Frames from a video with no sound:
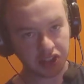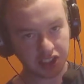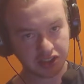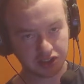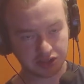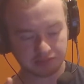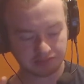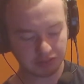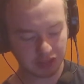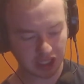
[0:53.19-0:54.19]
for this,
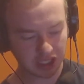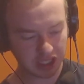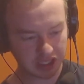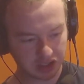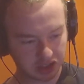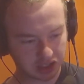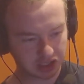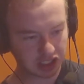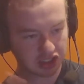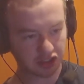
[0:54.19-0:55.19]
it
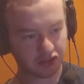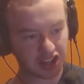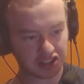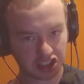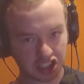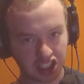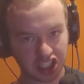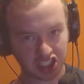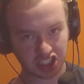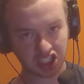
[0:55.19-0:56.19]
gives you faster
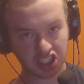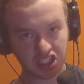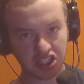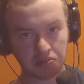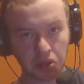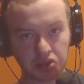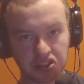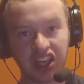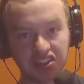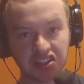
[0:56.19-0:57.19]
connection.
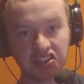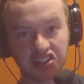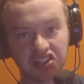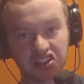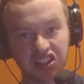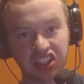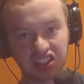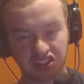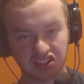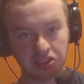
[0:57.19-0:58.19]
Most cases
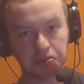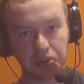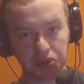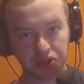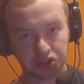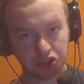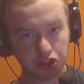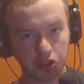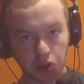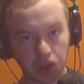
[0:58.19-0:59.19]
it's simple to
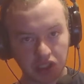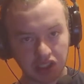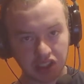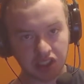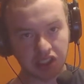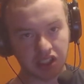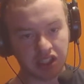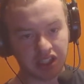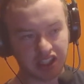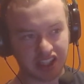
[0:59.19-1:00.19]
do,
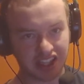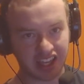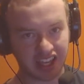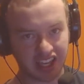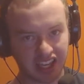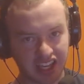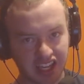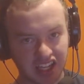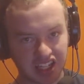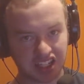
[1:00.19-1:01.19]

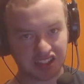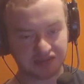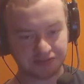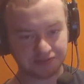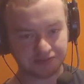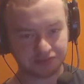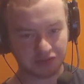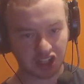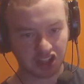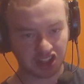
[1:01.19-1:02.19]
and
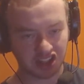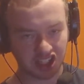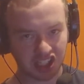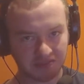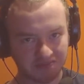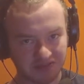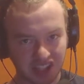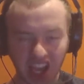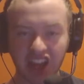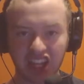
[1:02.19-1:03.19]

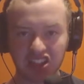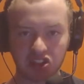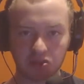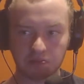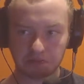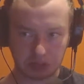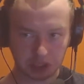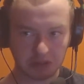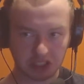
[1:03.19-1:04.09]
yeah, that's pretty